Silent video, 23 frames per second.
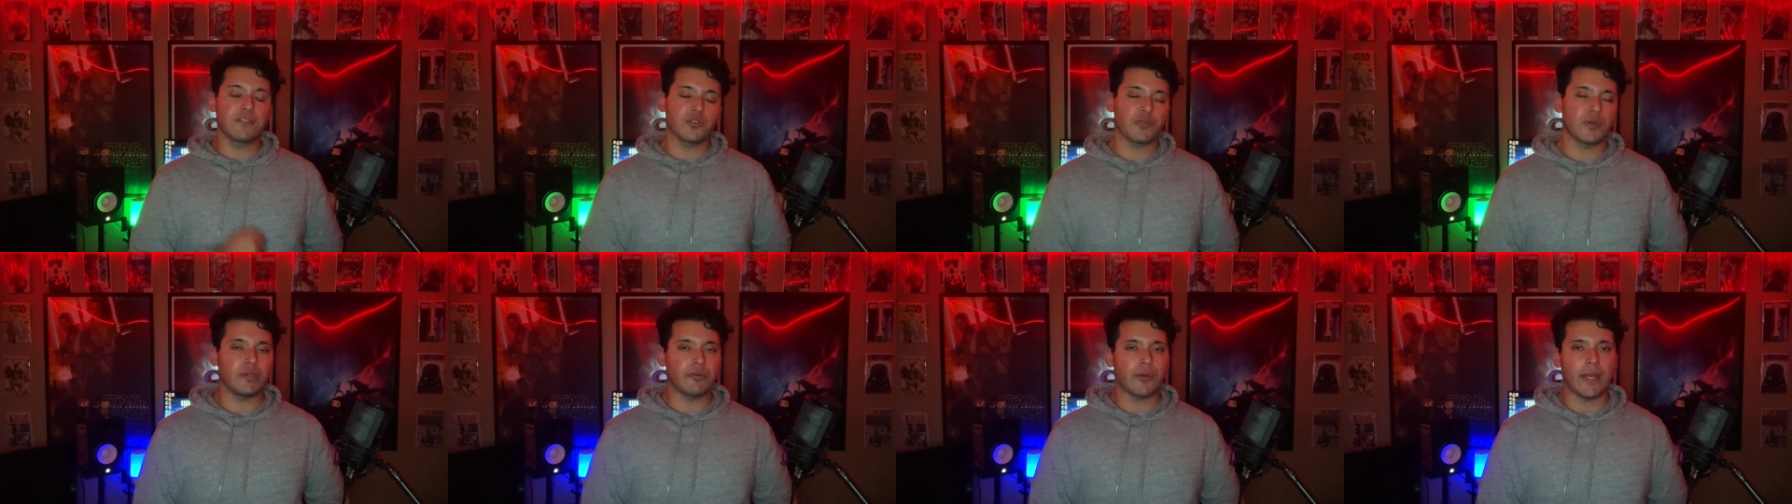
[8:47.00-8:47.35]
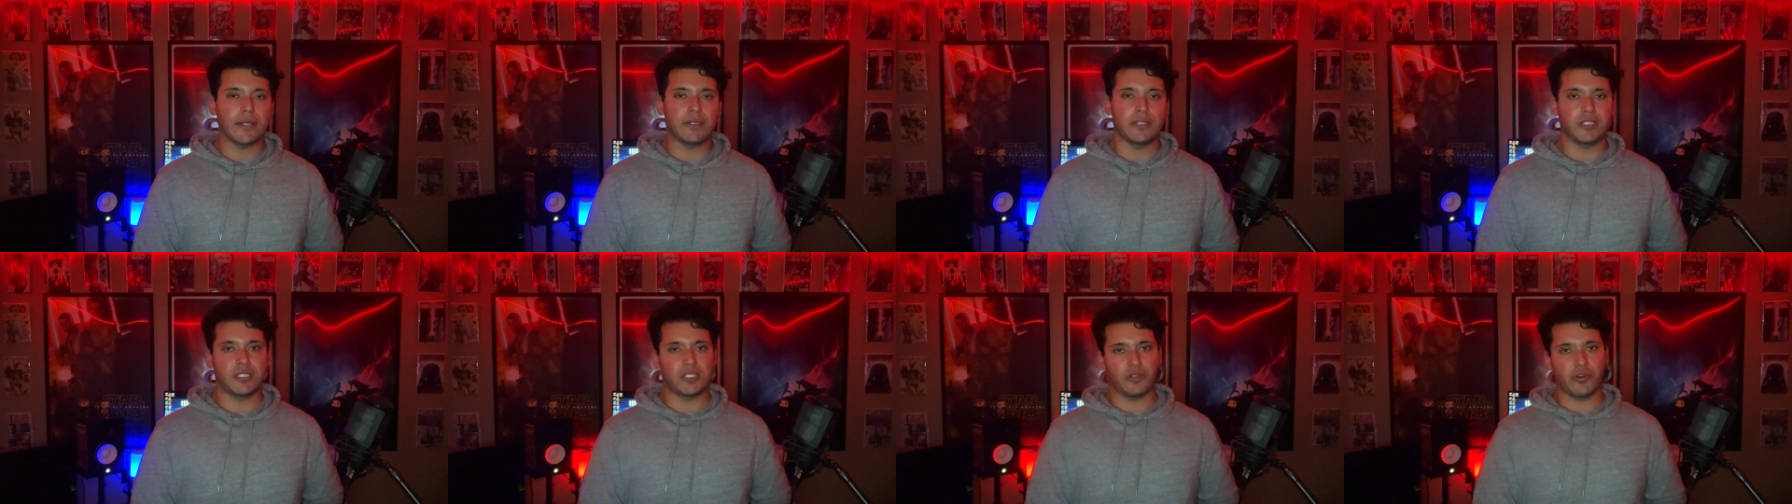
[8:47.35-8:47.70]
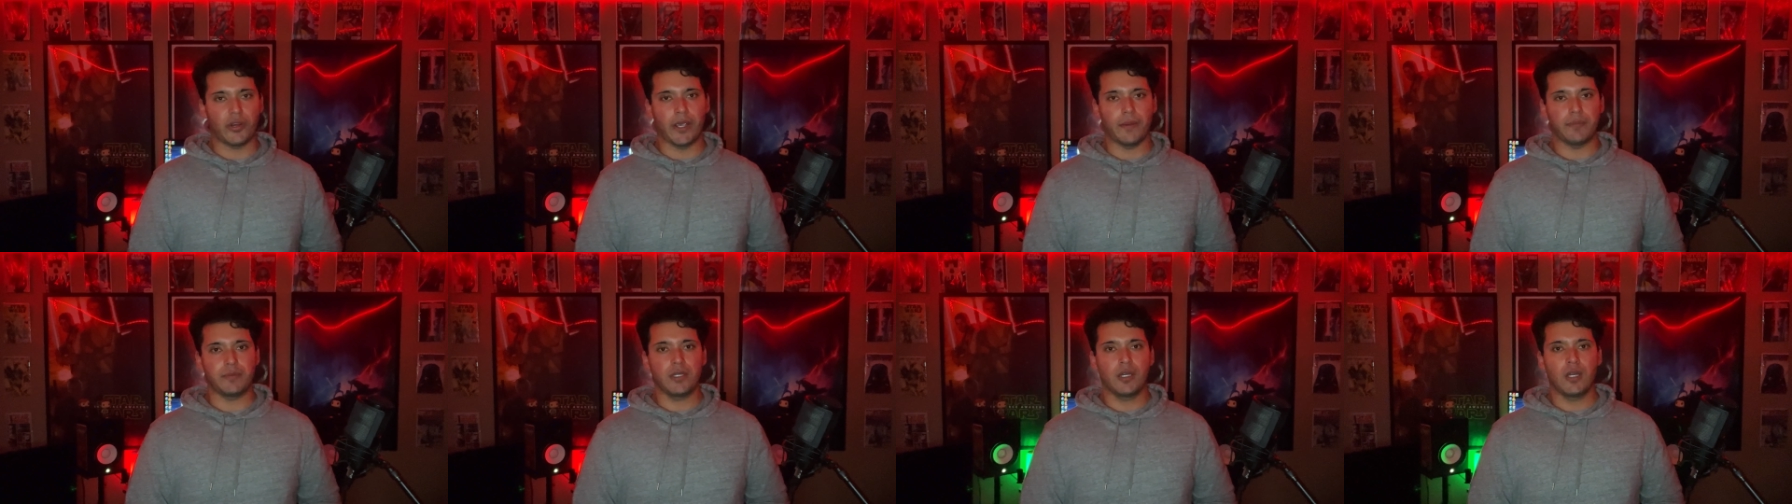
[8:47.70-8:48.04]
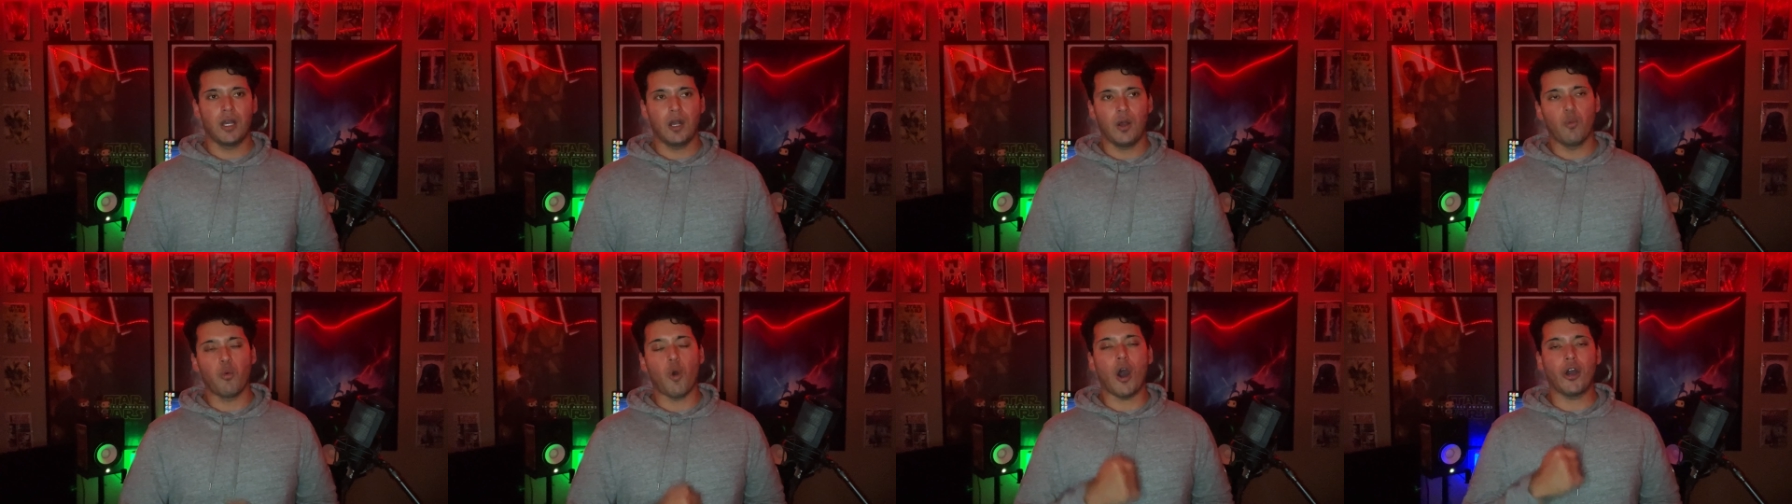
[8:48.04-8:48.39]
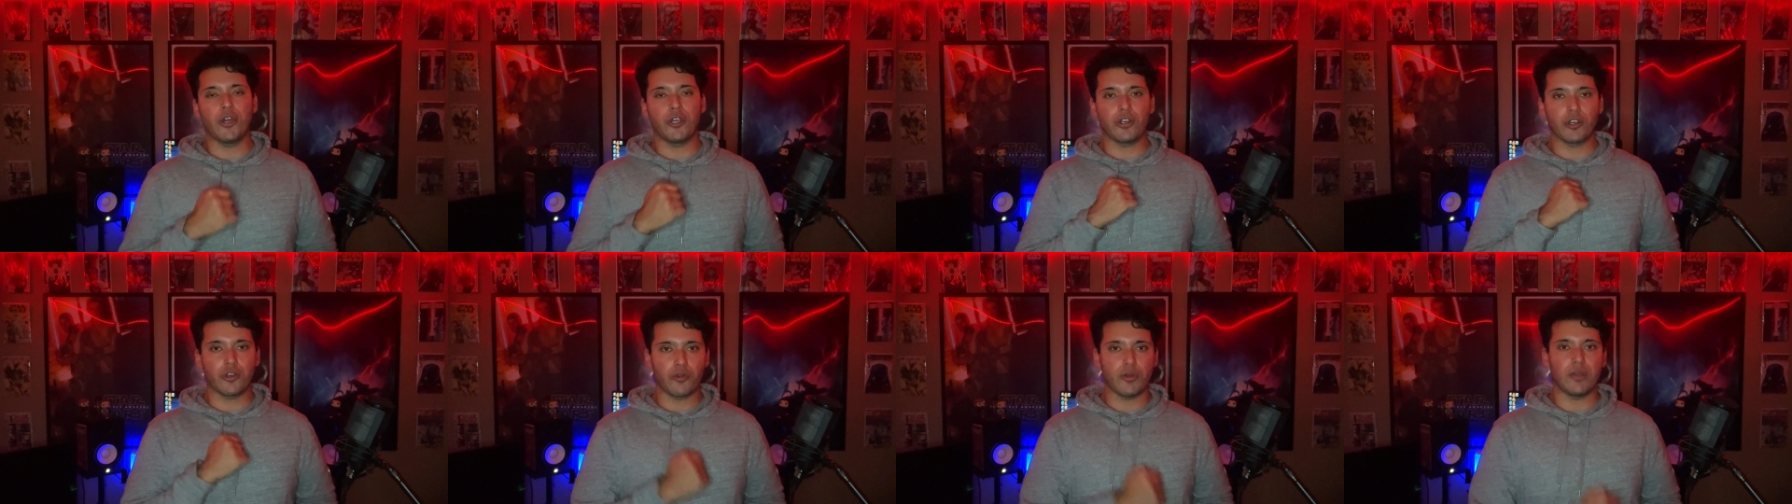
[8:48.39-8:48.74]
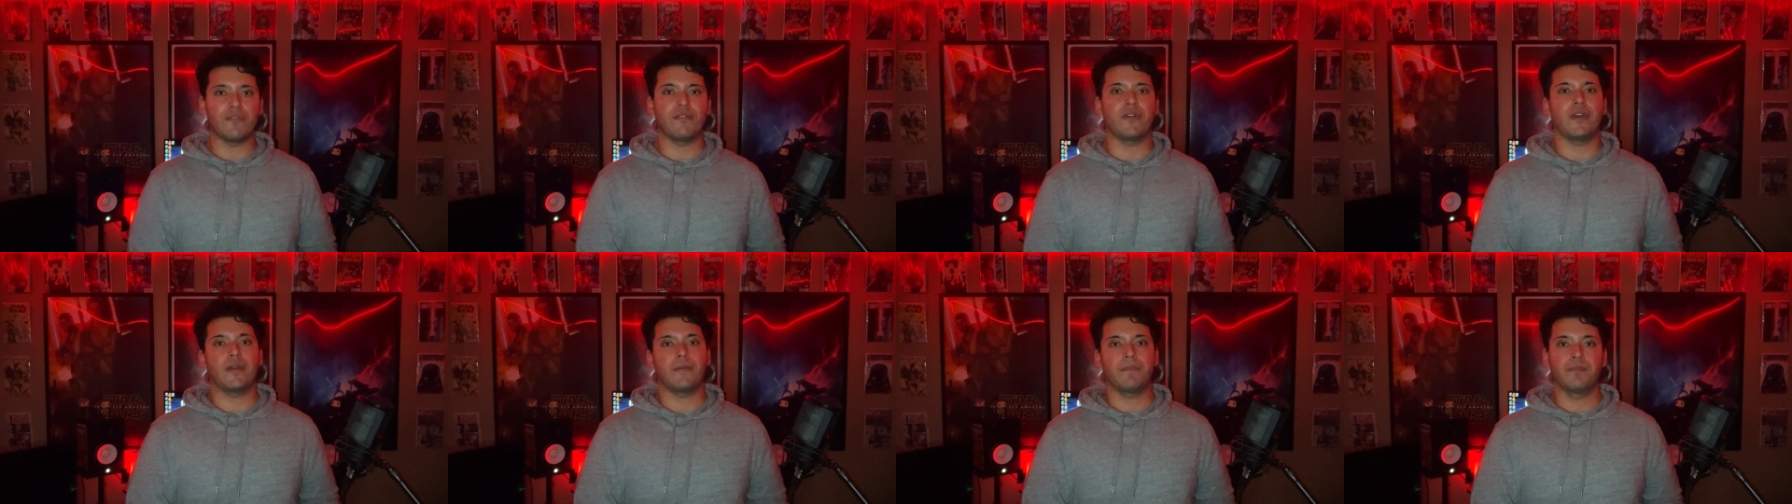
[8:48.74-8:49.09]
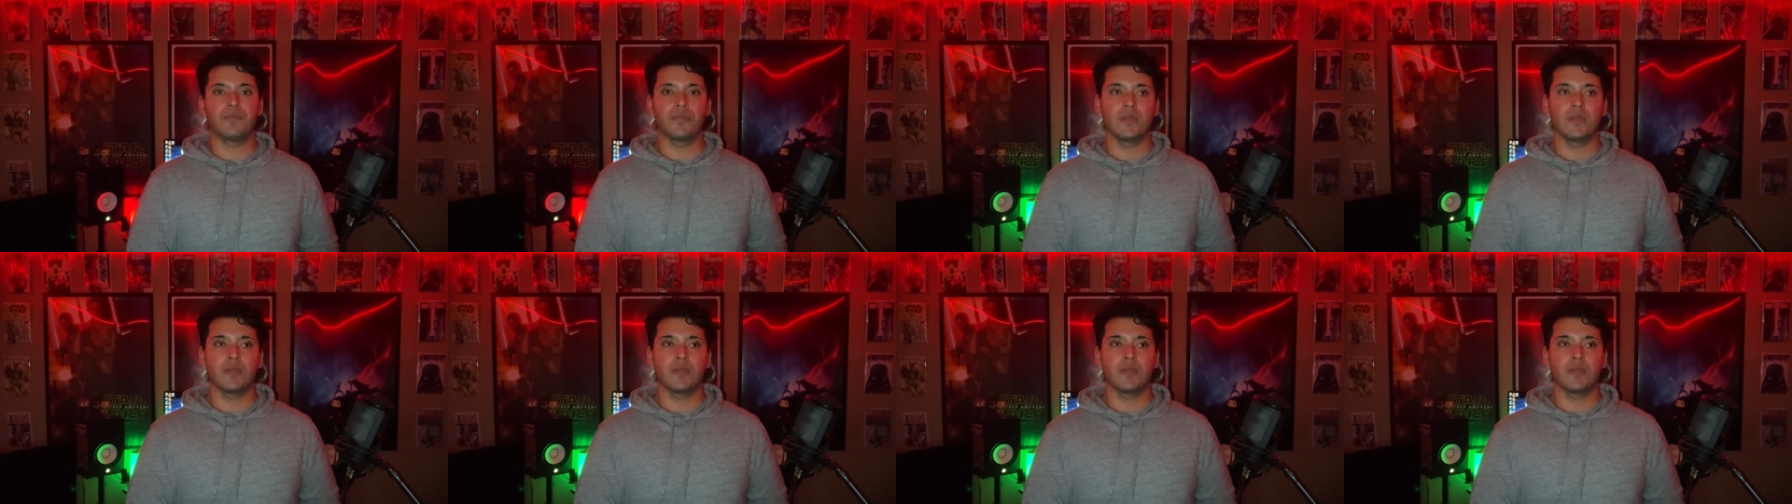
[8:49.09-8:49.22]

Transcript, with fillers: to rewrite the script while you're grieving.